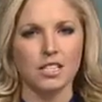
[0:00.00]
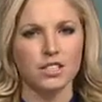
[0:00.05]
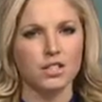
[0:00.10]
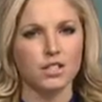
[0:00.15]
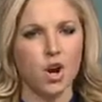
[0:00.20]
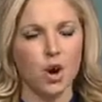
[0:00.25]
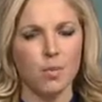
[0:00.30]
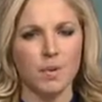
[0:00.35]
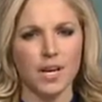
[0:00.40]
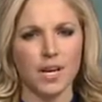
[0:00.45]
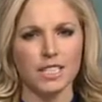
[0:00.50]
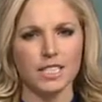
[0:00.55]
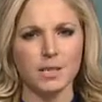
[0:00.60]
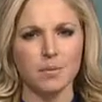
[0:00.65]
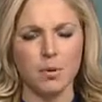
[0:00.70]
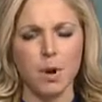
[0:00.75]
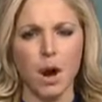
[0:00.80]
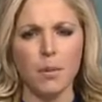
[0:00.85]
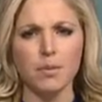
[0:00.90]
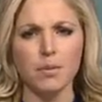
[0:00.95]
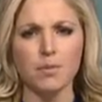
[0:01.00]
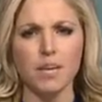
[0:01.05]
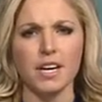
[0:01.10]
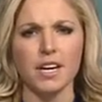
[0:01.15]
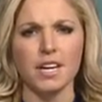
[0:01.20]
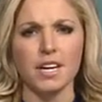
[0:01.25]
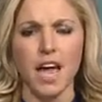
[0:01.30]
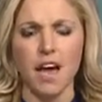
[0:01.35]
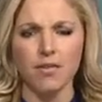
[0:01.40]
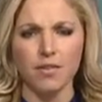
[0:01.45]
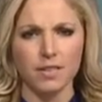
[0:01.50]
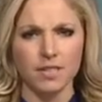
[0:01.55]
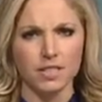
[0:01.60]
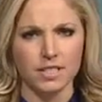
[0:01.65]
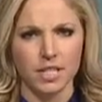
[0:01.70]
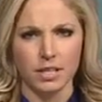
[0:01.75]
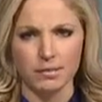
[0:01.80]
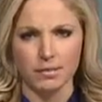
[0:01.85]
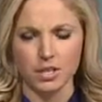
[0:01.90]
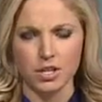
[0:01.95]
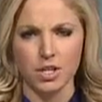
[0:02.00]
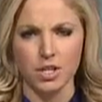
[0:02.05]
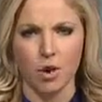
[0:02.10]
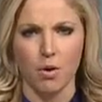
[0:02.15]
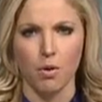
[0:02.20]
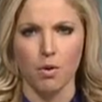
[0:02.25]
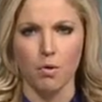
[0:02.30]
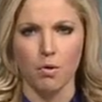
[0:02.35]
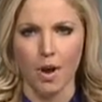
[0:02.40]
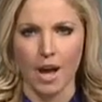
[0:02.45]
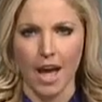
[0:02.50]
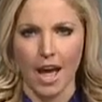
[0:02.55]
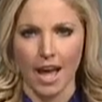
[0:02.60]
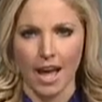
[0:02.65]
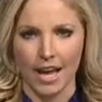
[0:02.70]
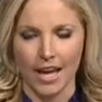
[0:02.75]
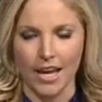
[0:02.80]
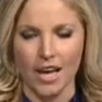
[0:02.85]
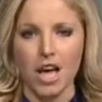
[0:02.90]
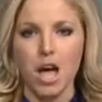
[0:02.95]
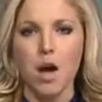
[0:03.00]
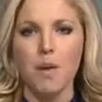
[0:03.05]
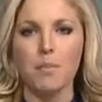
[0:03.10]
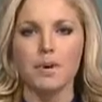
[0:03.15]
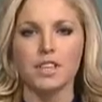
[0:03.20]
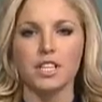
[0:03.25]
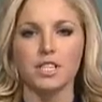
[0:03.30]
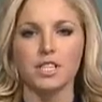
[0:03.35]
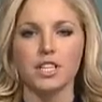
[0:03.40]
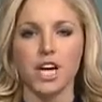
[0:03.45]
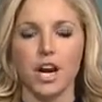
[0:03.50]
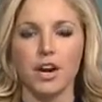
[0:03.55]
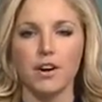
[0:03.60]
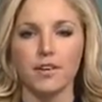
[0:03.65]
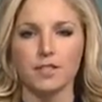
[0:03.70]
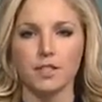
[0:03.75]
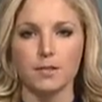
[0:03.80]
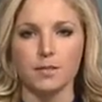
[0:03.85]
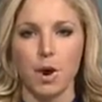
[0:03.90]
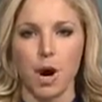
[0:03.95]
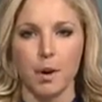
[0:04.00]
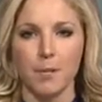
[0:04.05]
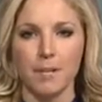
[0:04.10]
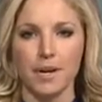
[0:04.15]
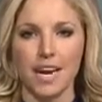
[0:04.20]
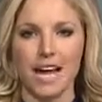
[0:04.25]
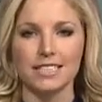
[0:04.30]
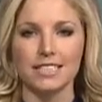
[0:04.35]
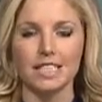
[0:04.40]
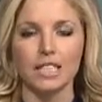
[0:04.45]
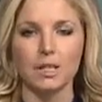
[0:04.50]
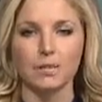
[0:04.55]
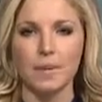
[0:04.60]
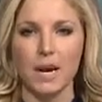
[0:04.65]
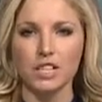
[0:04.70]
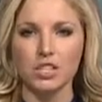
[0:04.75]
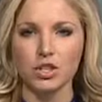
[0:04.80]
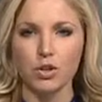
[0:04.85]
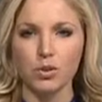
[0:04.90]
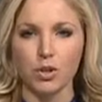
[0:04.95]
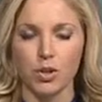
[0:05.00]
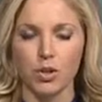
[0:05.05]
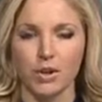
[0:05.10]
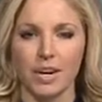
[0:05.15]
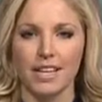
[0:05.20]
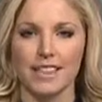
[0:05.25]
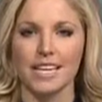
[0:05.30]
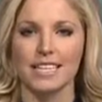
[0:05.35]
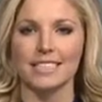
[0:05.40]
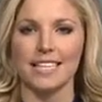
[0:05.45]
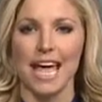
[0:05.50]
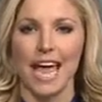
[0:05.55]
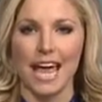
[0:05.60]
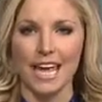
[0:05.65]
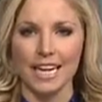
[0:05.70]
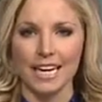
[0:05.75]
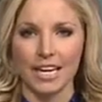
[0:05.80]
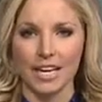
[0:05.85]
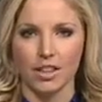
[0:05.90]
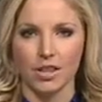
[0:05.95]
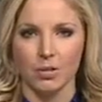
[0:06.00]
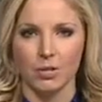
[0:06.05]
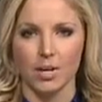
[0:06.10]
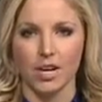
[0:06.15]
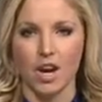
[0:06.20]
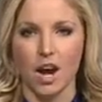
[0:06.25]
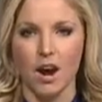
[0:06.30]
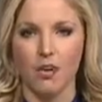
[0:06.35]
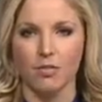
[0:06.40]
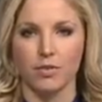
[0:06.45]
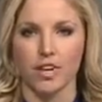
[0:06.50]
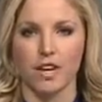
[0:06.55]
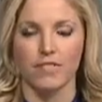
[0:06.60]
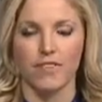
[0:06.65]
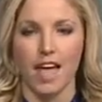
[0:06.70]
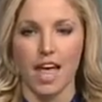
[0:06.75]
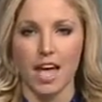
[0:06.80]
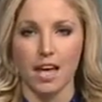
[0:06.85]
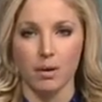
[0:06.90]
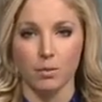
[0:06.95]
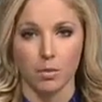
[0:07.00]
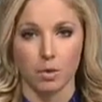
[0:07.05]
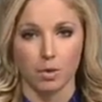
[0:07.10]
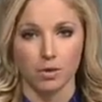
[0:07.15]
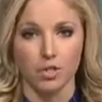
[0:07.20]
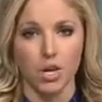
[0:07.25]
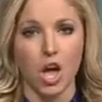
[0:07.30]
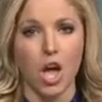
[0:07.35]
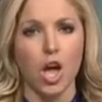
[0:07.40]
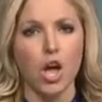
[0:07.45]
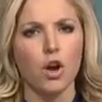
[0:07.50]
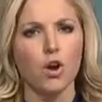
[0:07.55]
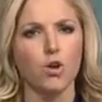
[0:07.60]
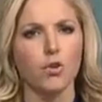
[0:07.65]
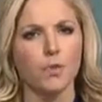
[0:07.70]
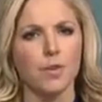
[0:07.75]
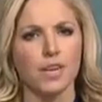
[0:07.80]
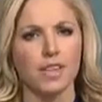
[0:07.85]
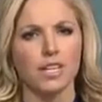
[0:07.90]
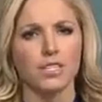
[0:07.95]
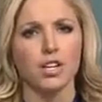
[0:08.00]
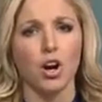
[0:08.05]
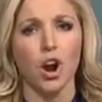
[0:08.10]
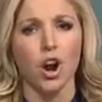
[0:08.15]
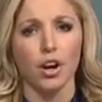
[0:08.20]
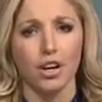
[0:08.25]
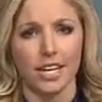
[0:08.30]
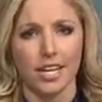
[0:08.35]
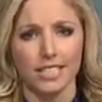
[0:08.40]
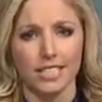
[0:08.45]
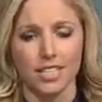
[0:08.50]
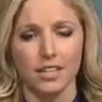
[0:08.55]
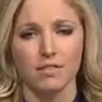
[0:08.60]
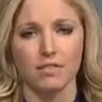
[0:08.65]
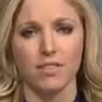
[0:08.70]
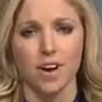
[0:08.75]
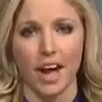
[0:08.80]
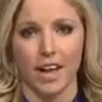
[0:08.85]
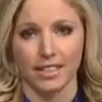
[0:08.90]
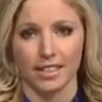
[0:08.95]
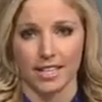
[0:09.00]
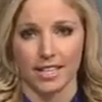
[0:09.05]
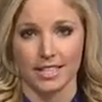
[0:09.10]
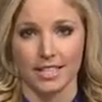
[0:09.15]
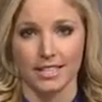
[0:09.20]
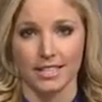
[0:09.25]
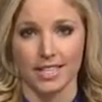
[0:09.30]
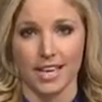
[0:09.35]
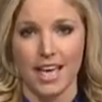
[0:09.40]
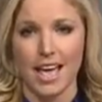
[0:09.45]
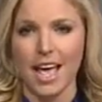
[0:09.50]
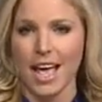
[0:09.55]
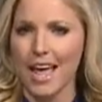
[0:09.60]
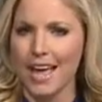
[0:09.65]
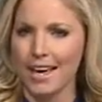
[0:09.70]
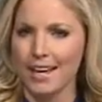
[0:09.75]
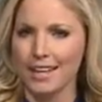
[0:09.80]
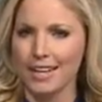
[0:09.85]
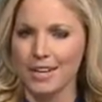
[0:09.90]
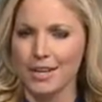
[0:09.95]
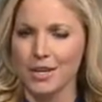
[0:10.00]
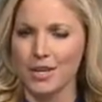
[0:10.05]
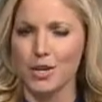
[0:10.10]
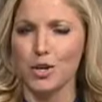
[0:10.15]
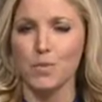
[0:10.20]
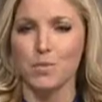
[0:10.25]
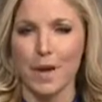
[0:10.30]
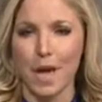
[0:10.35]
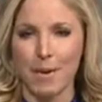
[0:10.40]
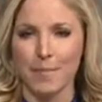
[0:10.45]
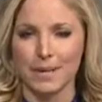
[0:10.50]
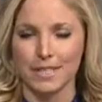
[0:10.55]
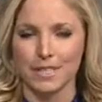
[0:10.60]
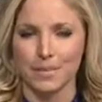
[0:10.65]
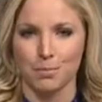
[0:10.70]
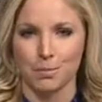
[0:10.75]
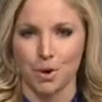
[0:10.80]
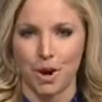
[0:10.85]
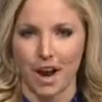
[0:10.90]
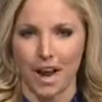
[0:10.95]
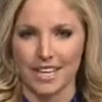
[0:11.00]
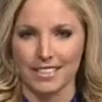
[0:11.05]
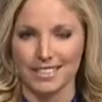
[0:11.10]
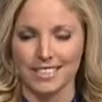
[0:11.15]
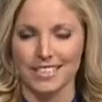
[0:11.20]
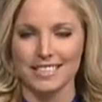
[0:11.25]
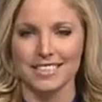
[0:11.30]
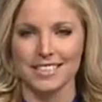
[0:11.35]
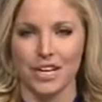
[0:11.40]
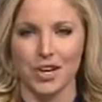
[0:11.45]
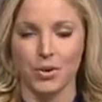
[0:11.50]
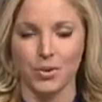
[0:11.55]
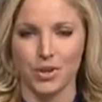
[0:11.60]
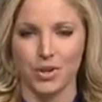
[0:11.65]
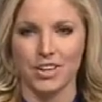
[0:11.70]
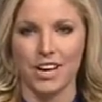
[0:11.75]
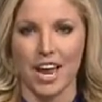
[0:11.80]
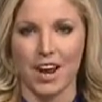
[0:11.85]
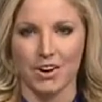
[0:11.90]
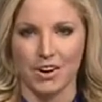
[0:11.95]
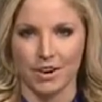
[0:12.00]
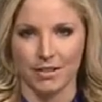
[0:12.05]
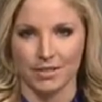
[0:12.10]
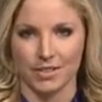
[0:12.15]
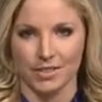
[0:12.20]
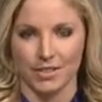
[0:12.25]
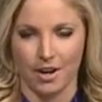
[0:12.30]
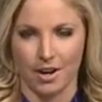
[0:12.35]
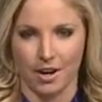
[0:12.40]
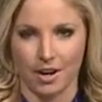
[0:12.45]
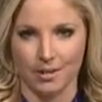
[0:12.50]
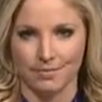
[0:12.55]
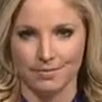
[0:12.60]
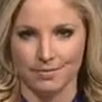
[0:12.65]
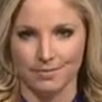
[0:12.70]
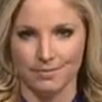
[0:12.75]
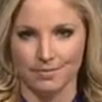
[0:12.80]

Toby, it's a problem that never seems to go away. But the Sheriff's Department has a special unit that's aiding in the recovery of animals who've been the targets of violence. And you may be surprised to see who their caregivers are.